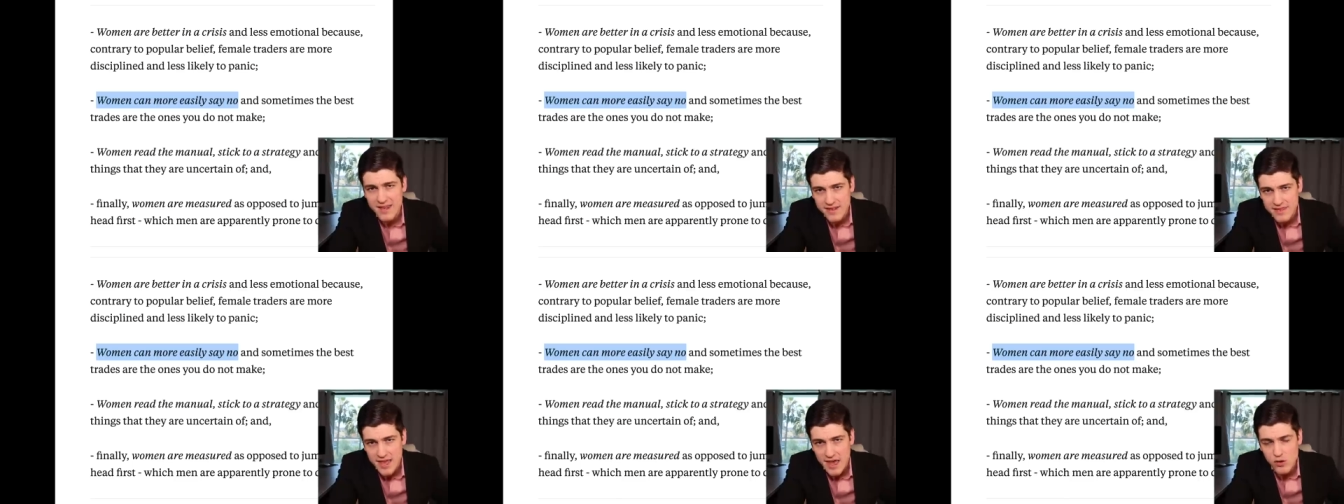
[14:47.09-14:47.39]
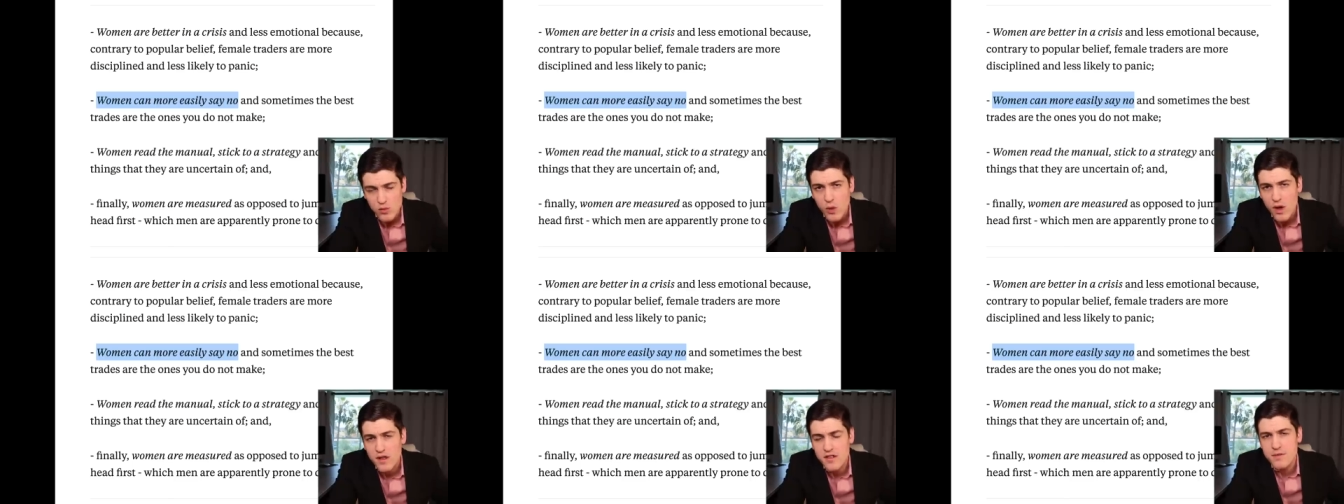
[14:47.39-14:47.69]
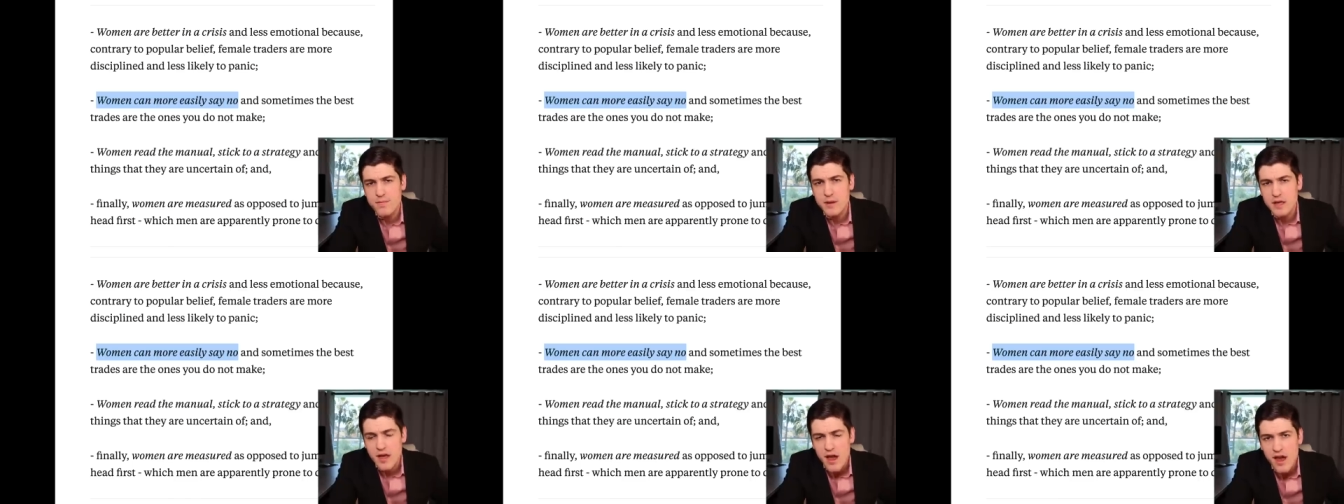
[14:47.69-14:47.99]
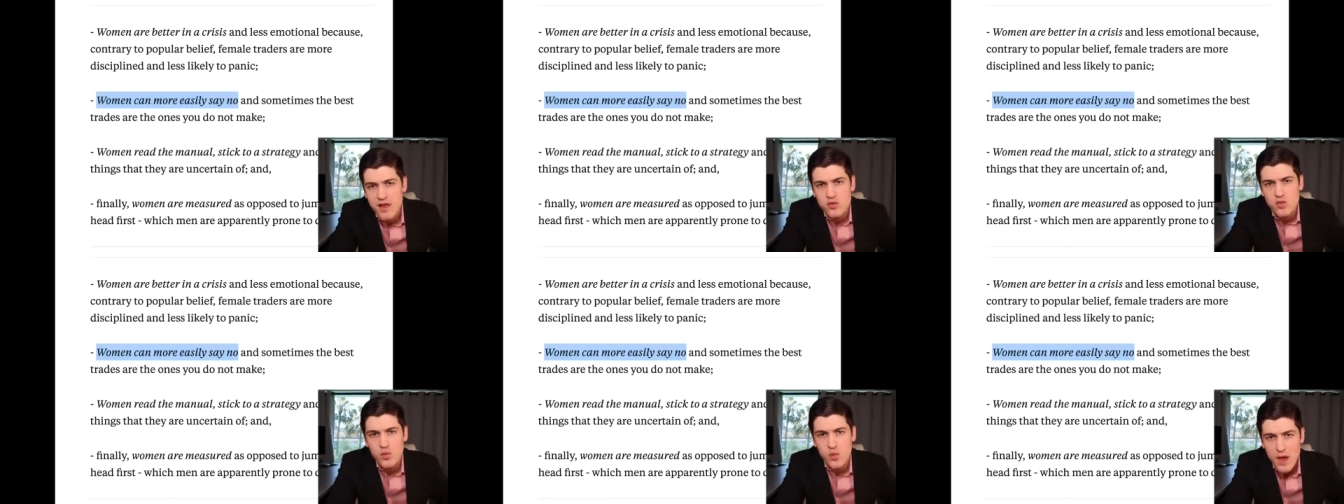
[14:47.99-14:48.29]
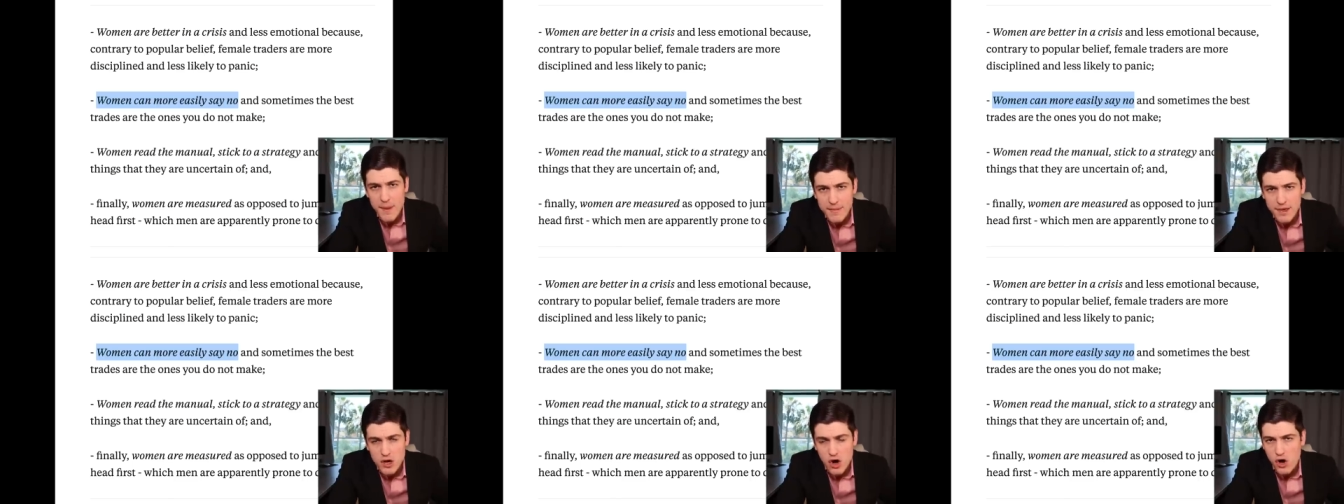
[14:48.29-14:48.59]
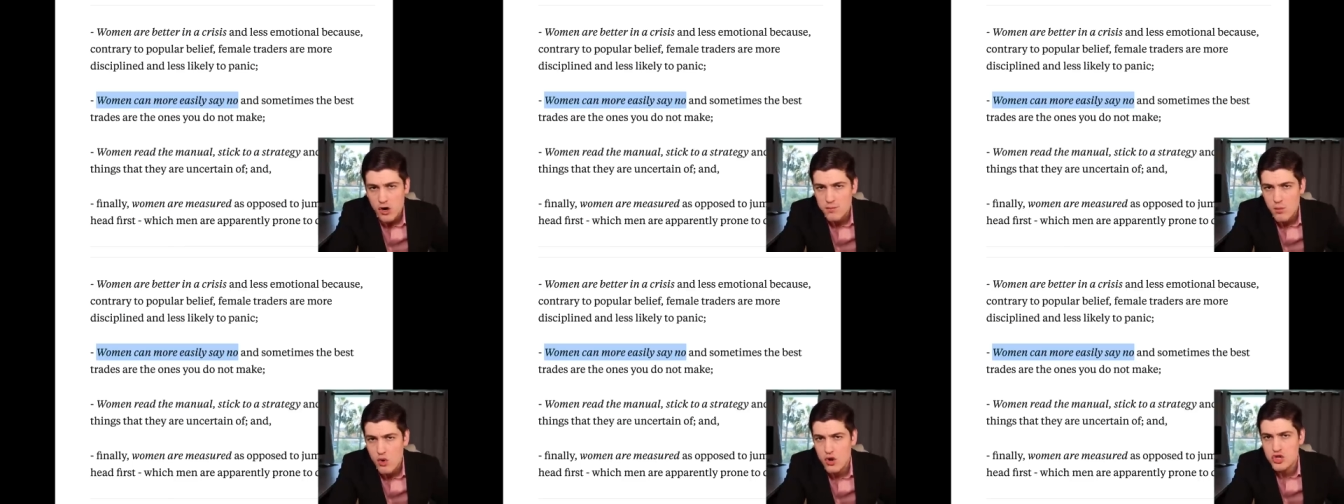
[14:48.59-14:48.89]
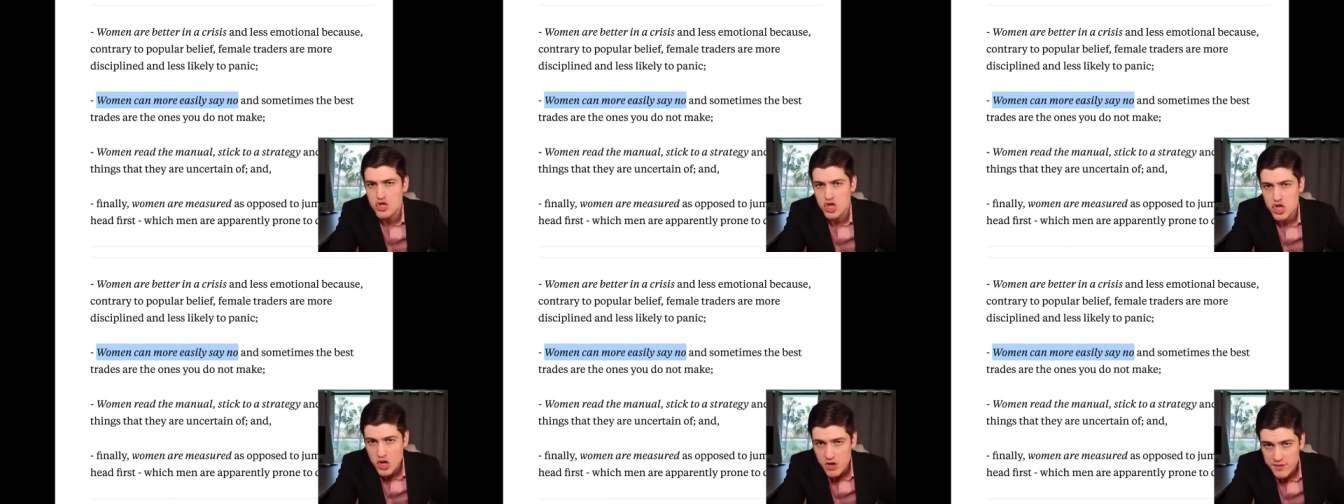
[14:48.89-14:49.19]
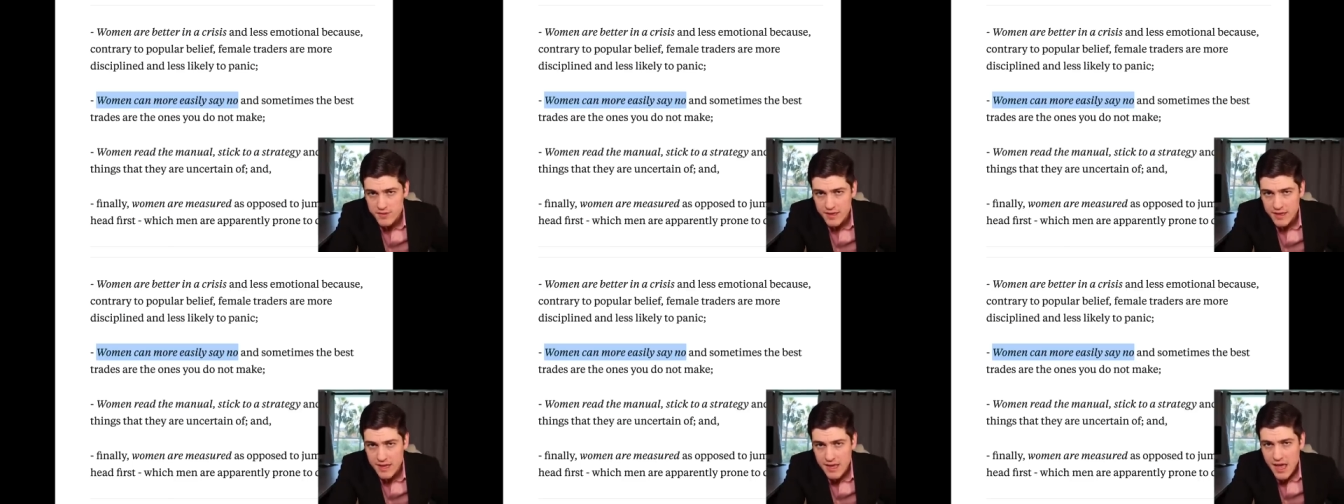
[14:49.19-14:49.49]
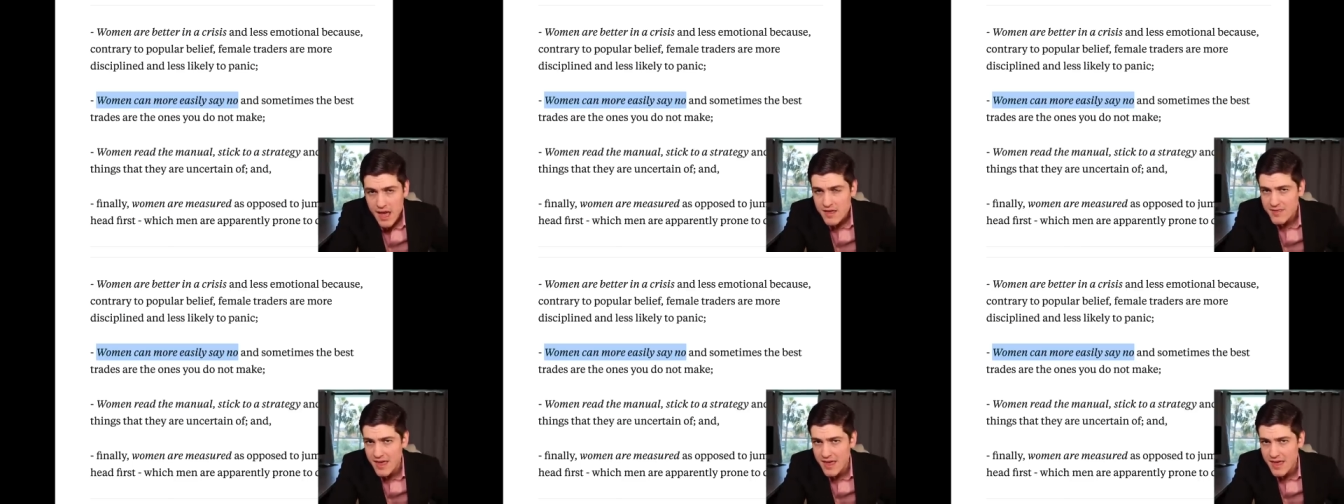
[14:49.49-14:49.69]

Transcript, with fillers: is that? Well, it's because women are more choosy.